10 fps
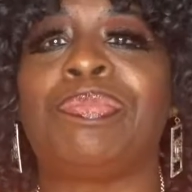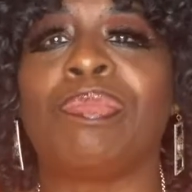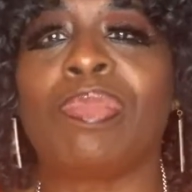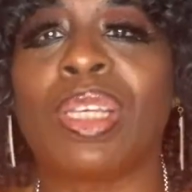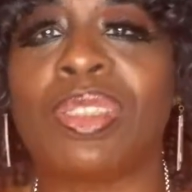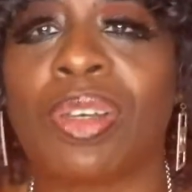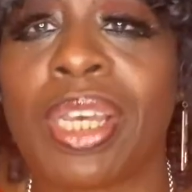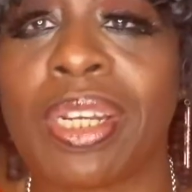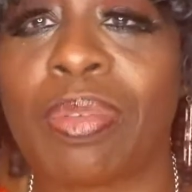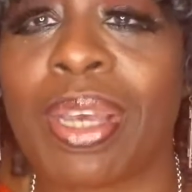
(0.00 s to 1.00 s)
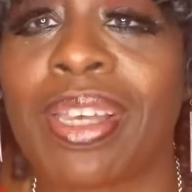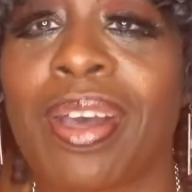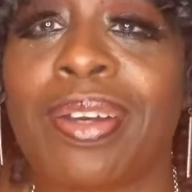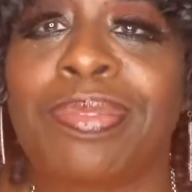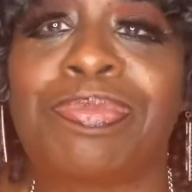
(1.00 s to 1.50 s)
So anyway,
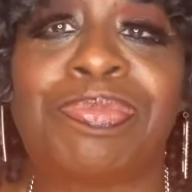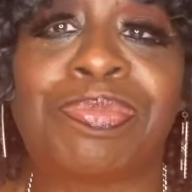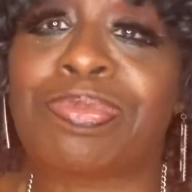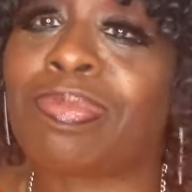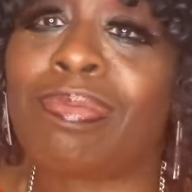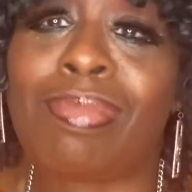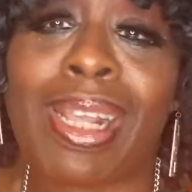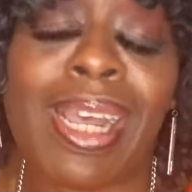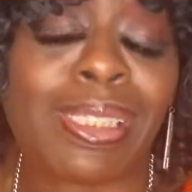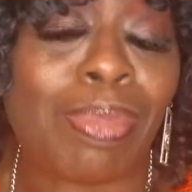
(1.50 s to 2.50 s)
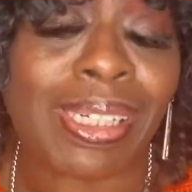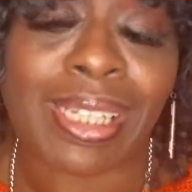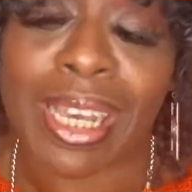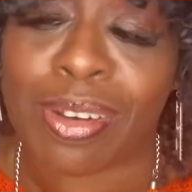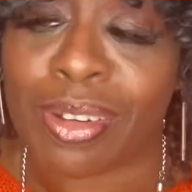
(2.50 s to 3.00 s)
y'all, that's my
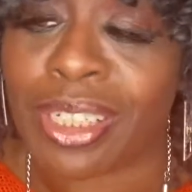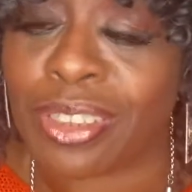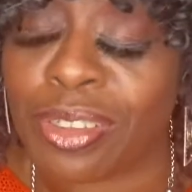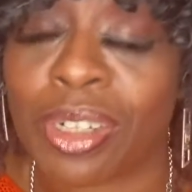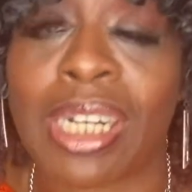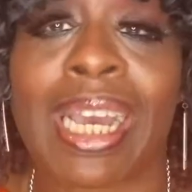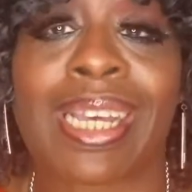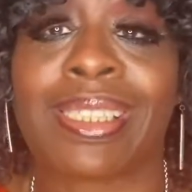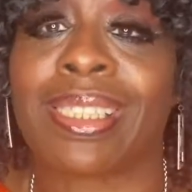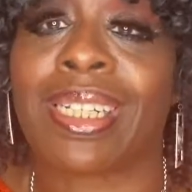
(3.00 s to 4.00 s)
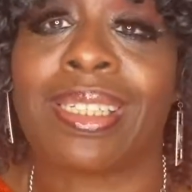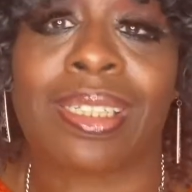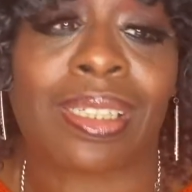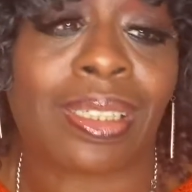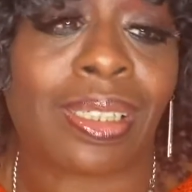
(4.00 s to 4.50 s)
take on it. Like I said, they
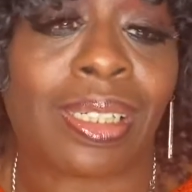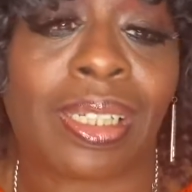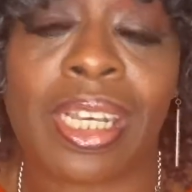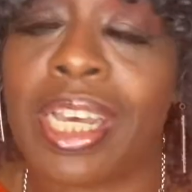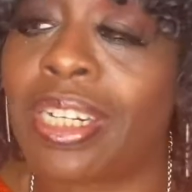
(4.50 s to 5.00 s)
look good.